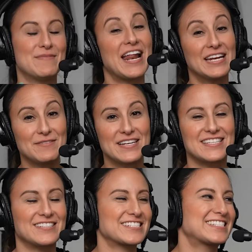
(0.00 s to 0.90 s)
But anyways,
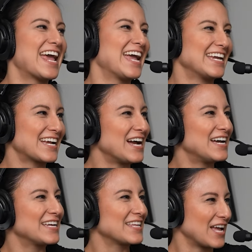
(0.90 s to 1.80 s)
I'll just take
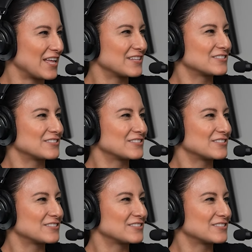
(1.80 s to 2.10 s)
a,